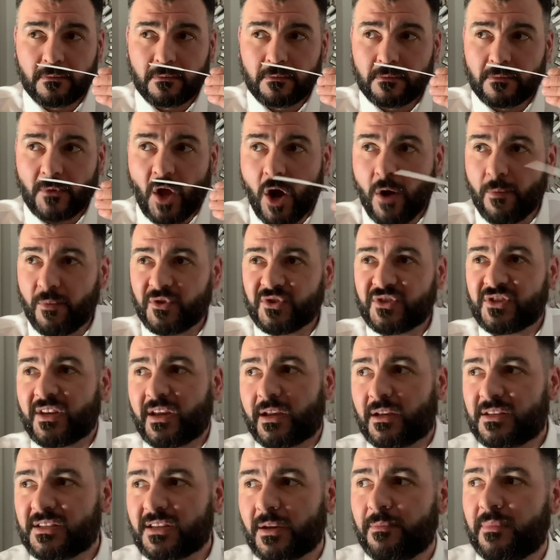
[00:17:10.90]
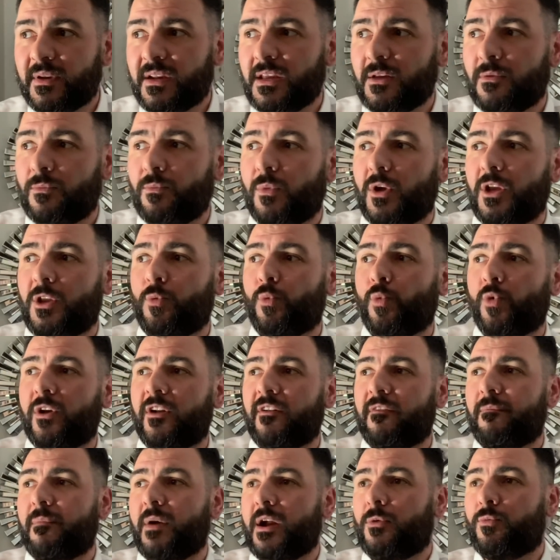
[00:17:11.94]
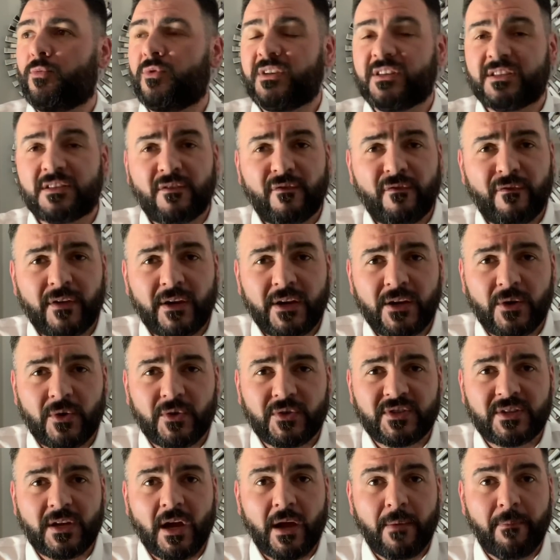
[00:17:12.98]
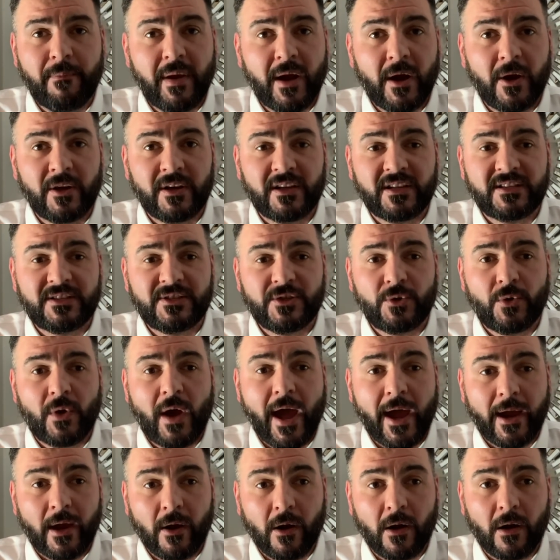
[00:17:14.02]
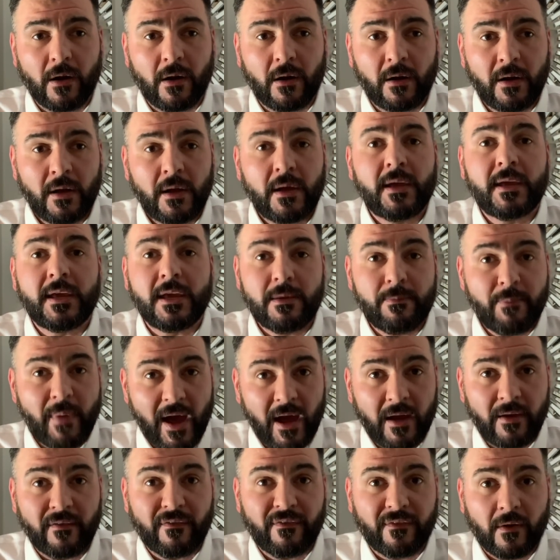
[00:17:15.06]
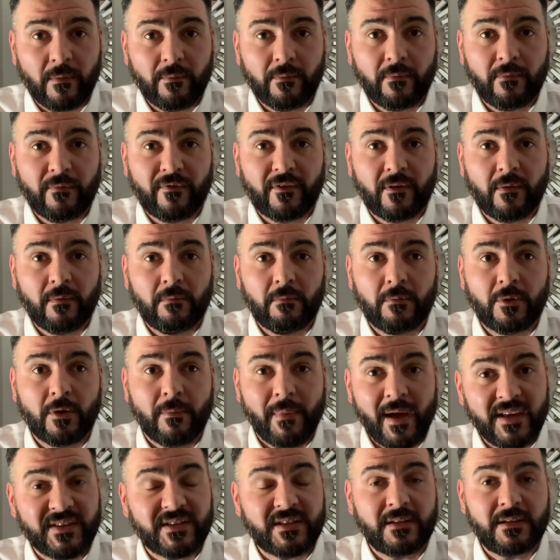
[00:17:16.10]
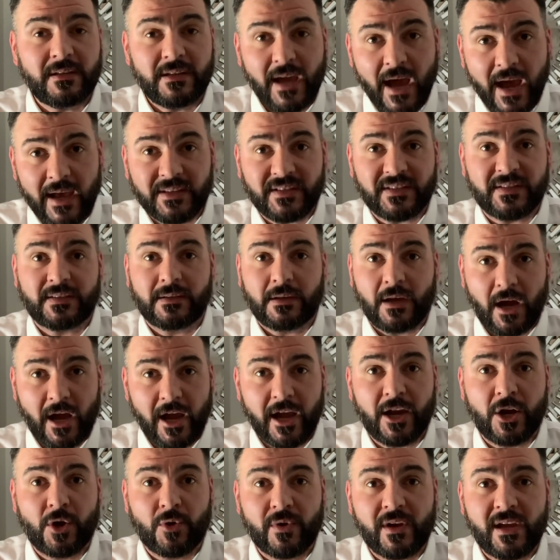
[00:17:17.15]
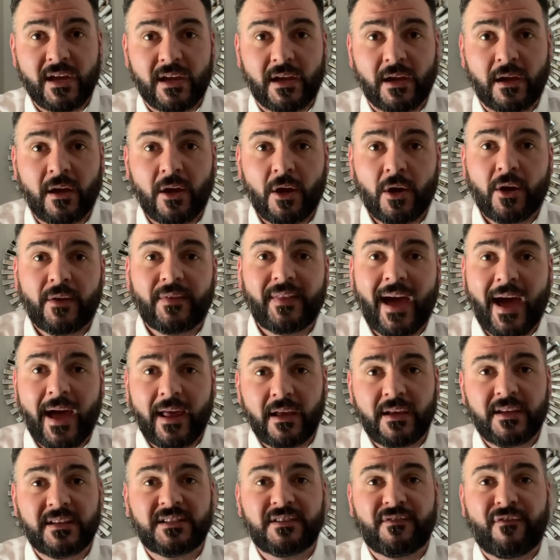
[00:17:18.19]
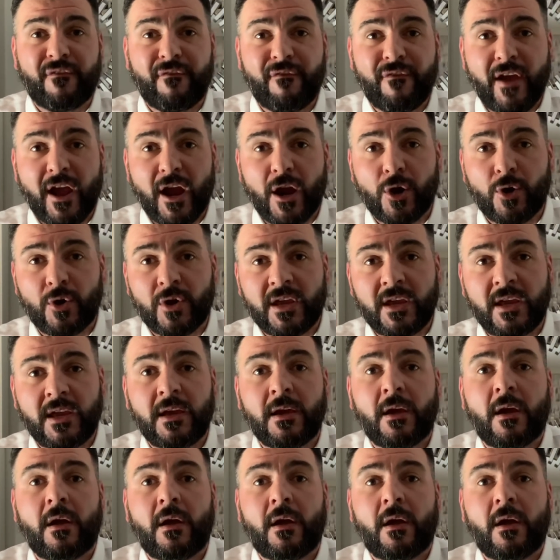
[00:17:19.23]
almost like somebody in one of my recent videos compared it to Agar Ibn from Hermes. And yes, I agree, that is very